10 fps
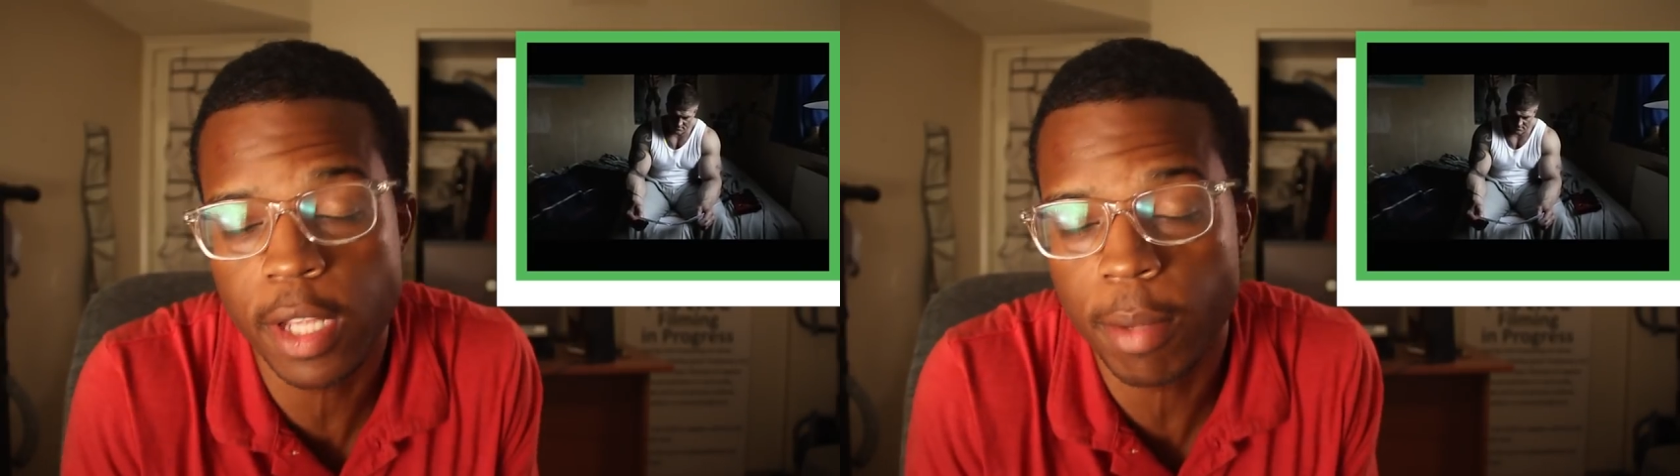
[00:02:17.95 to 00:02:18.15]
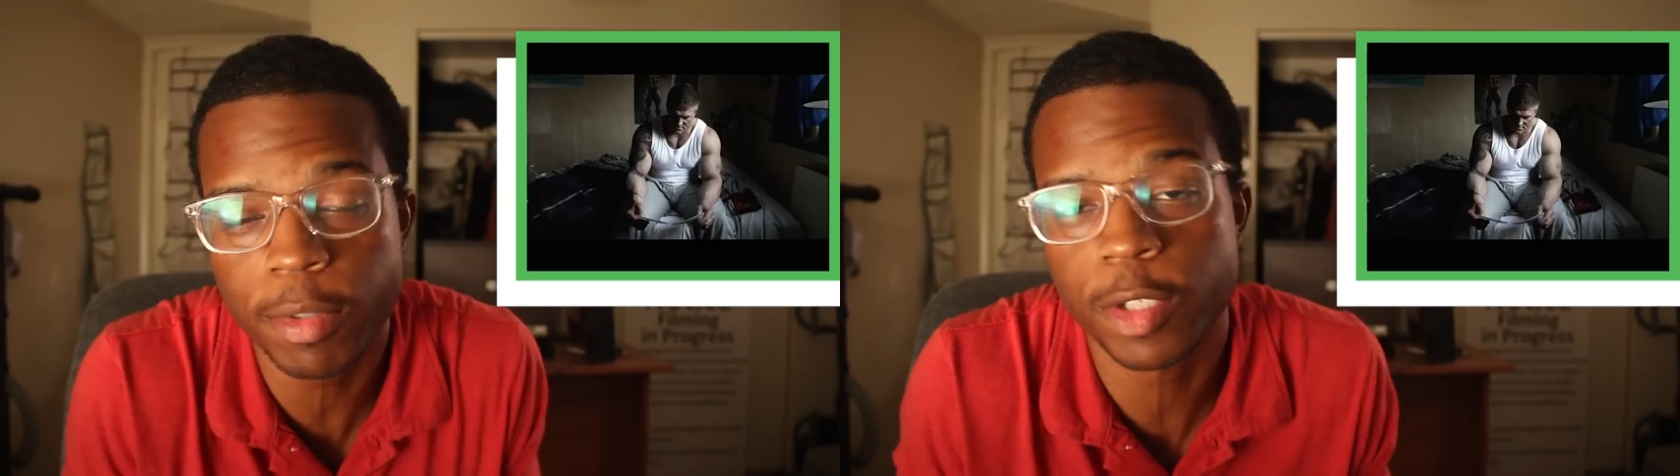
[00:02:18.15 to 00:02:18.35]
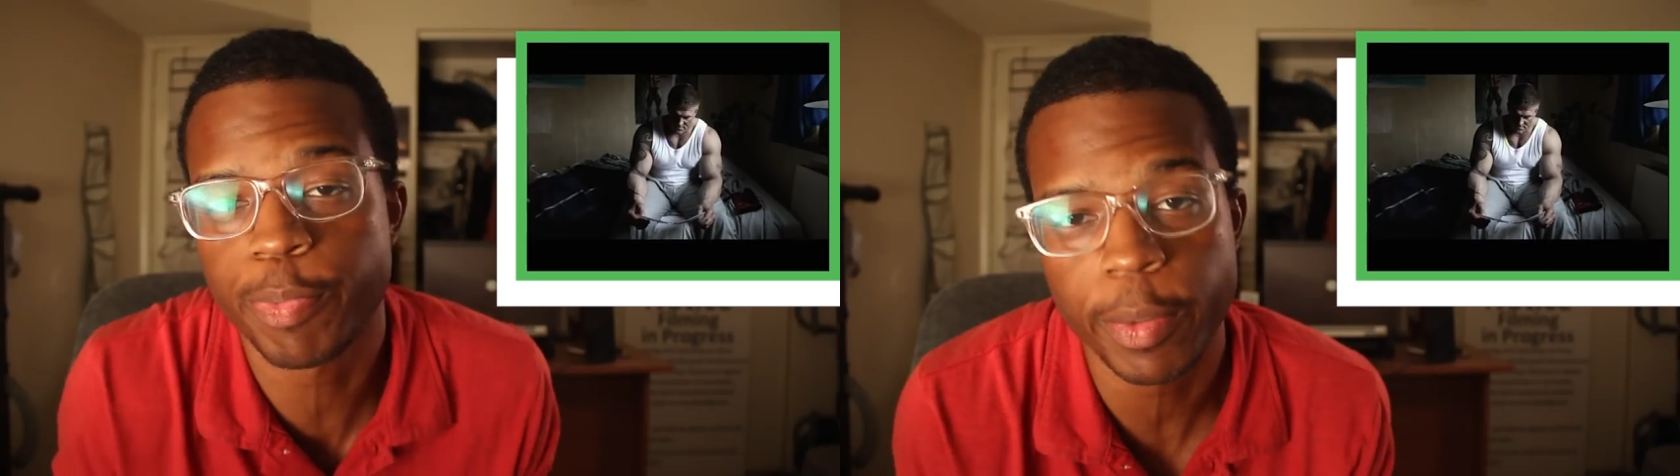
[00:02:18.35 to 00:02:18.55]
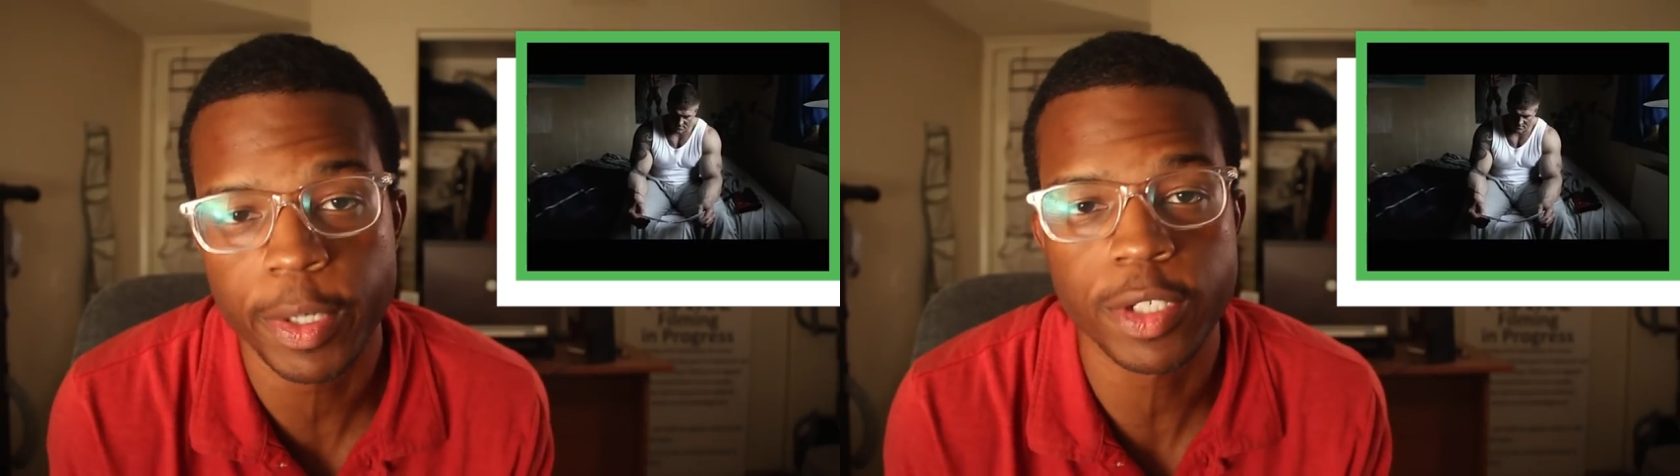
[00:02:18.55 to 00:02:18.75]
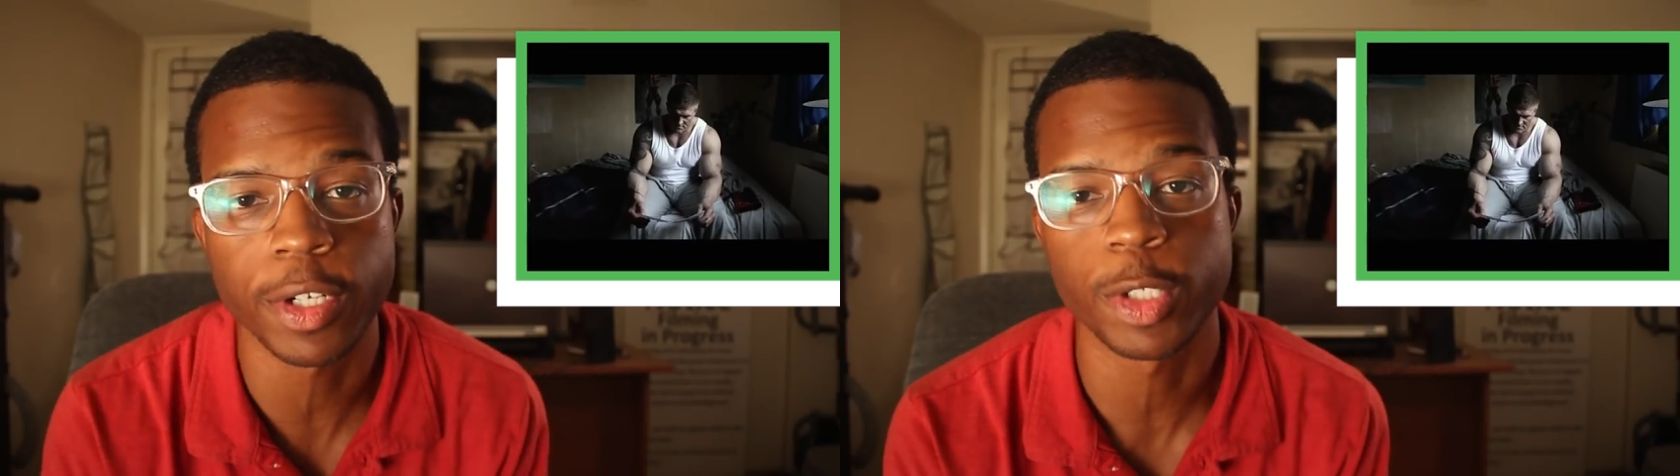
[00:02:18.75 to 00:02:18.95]
I'm just pretty
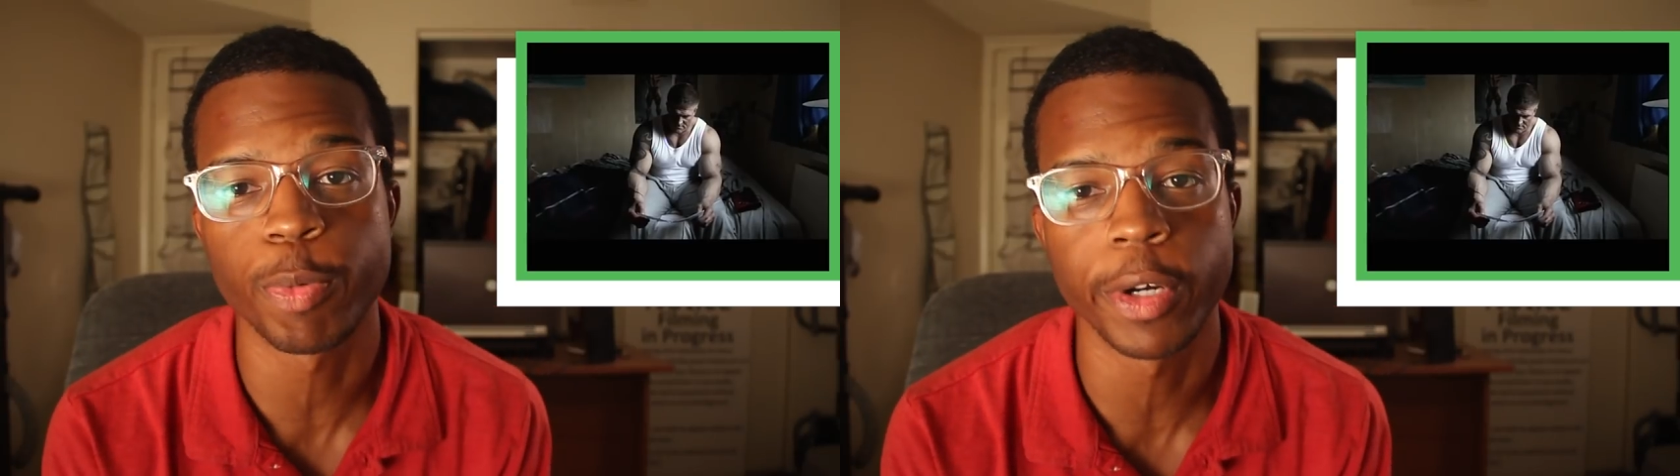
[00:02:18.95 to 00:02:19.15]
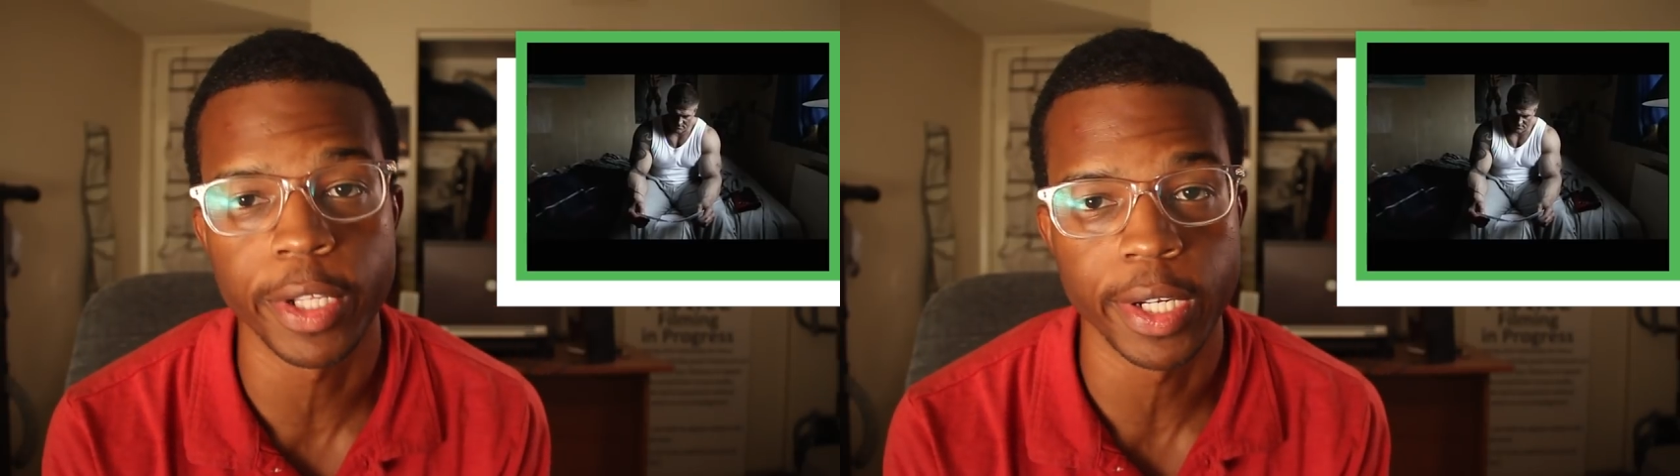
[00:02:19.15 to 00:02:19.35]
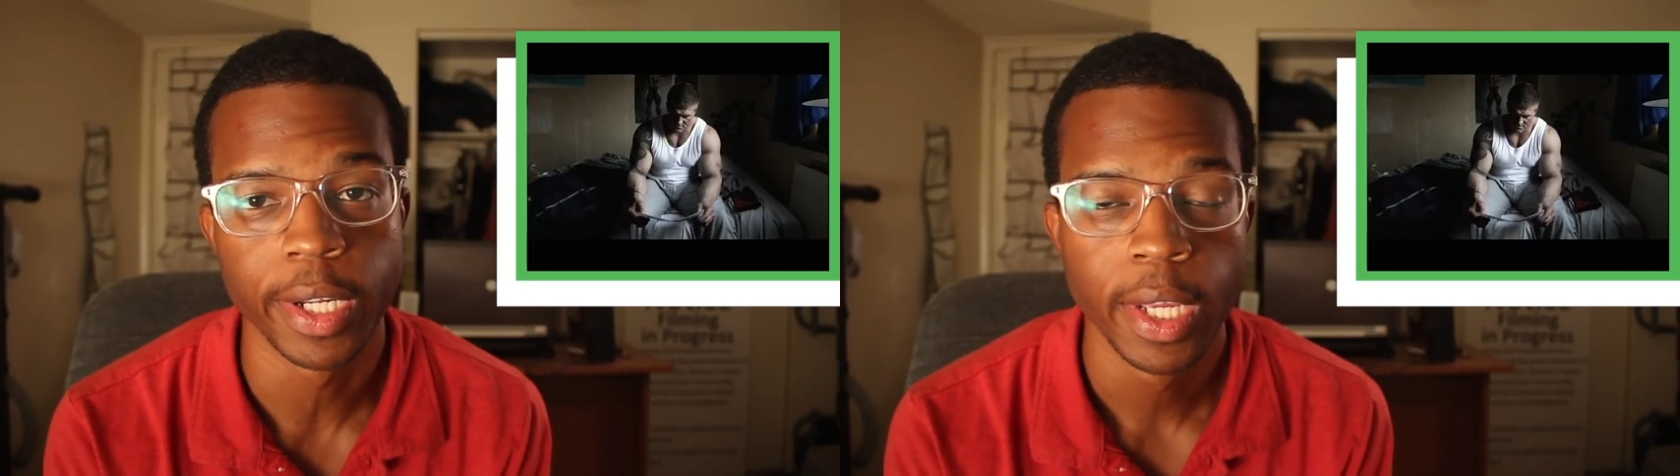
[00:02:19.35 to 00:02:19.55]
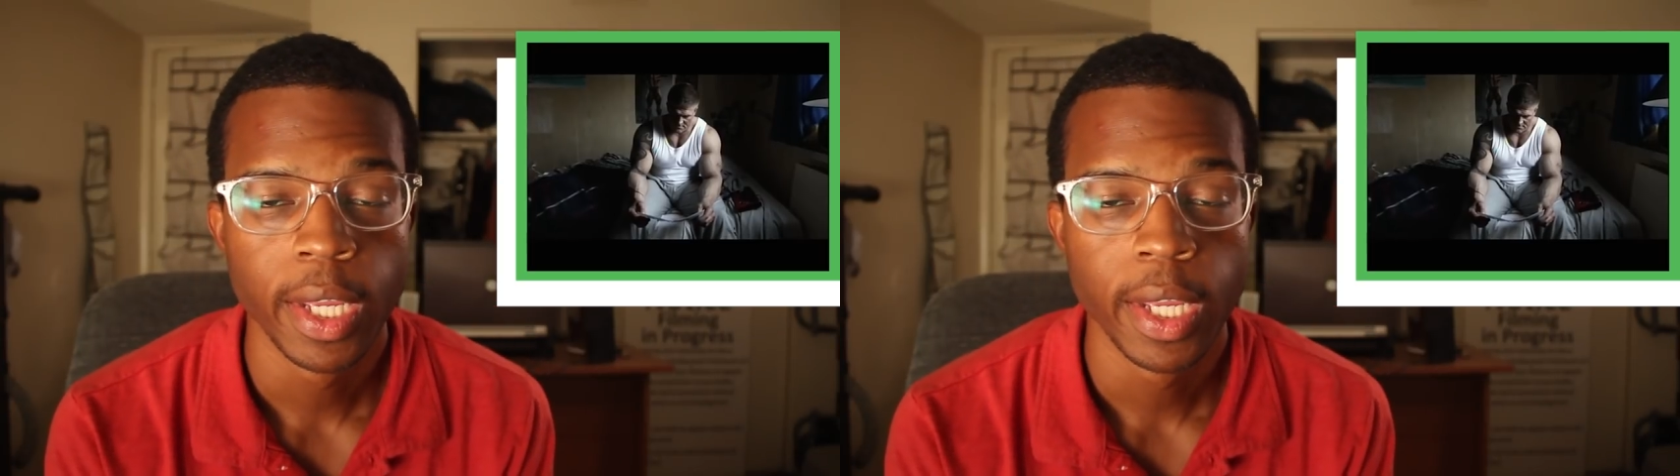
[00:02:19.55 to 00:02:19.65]
much going to spoil it,